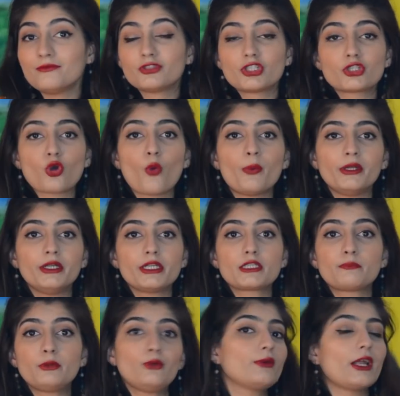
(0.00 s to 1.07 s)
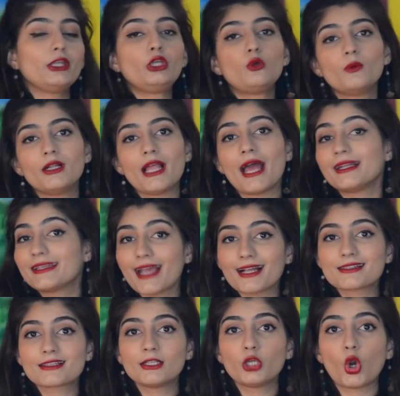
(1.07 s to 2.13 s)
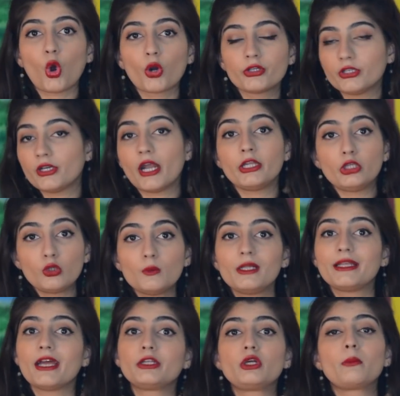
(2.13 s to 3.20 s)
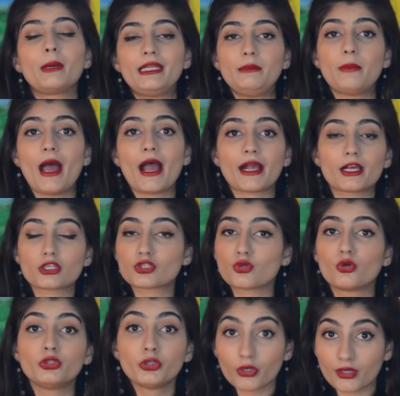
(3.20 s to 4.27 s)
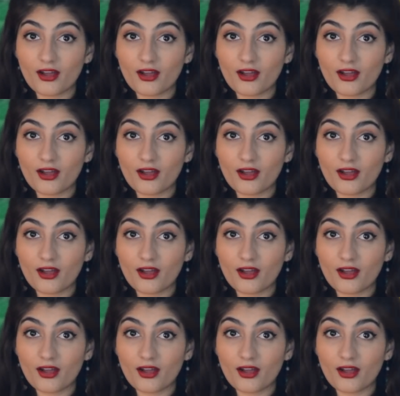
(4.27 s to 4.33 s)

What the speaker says: just open a dispute and cancel your order, and you will get your money back. So you're